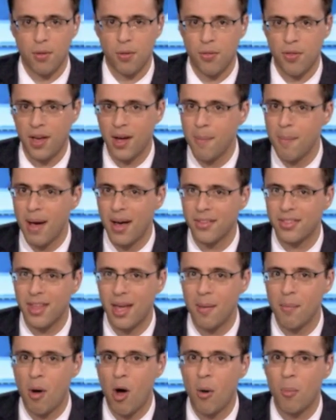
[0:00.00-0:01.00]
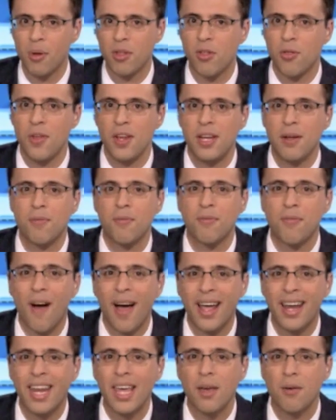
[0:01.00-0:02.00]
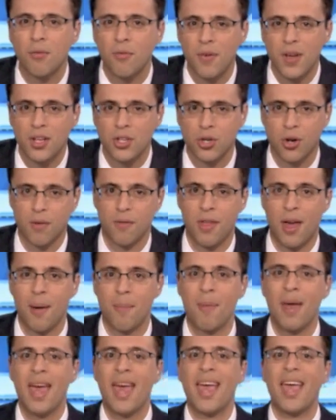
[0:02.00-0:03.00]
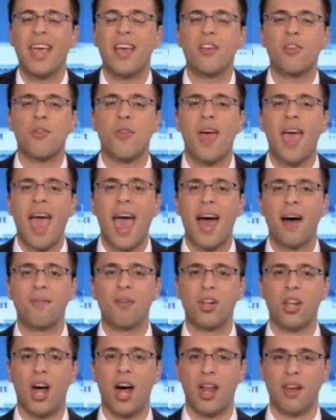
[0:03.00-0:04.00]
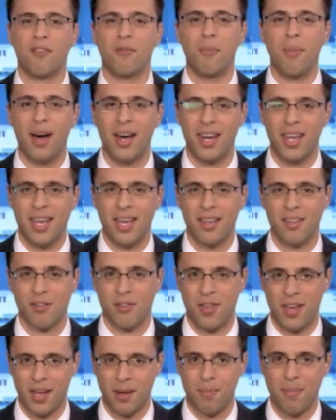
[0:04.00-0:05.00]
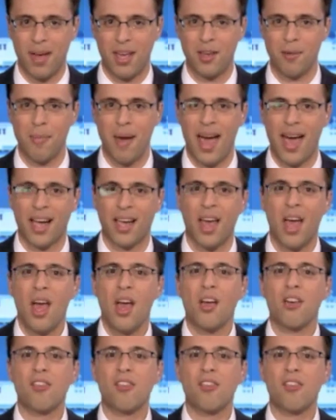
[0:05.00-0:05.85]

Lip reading: The thing about them, almost the defining feature of them, is they have a lot of money, so they can pay you back.